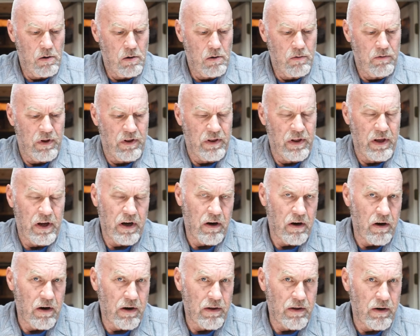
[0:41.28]
than they
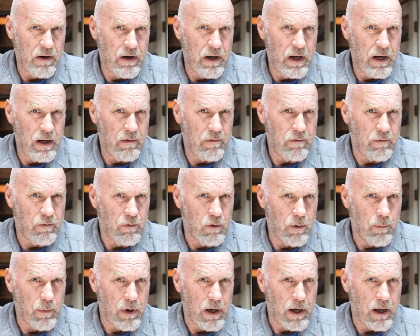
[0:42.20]
are in their native
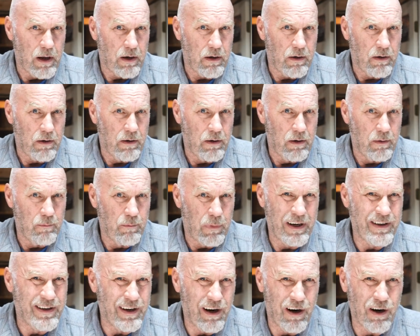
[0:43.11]
format.
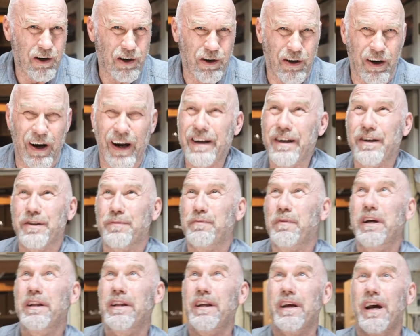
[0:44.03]
By darker, I just
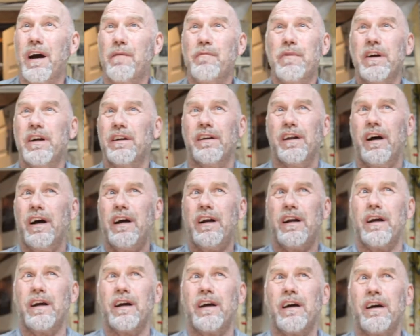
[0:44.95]
mean the ambient
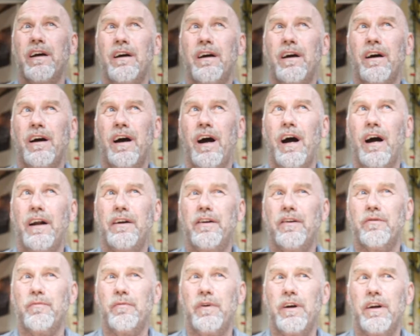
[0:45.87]
lighting. I
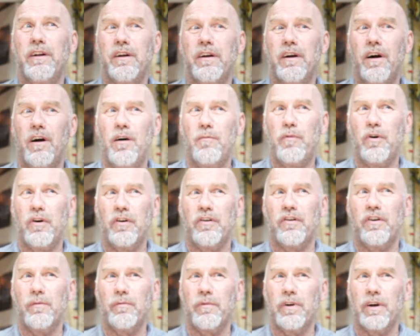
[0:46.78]
just mean that I'll put
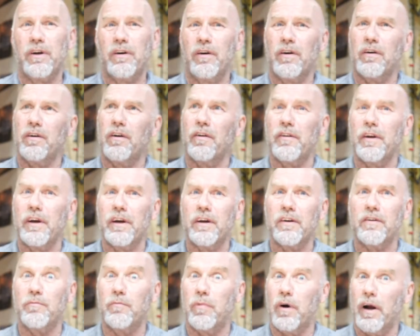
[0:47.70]
something on, I'll think
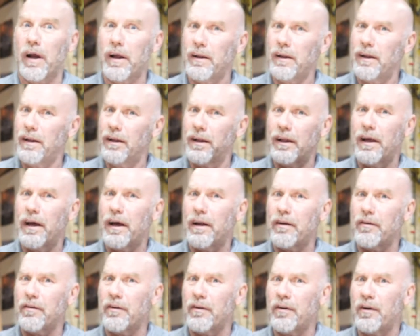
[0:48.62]
it's brightly
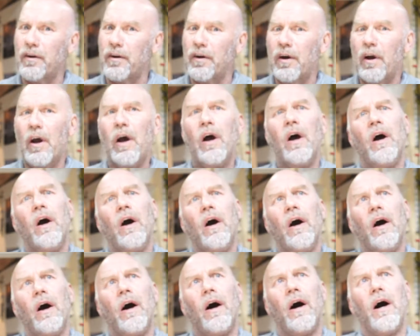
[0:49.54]
lit.
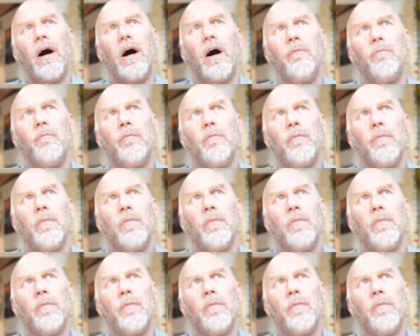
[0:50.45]
I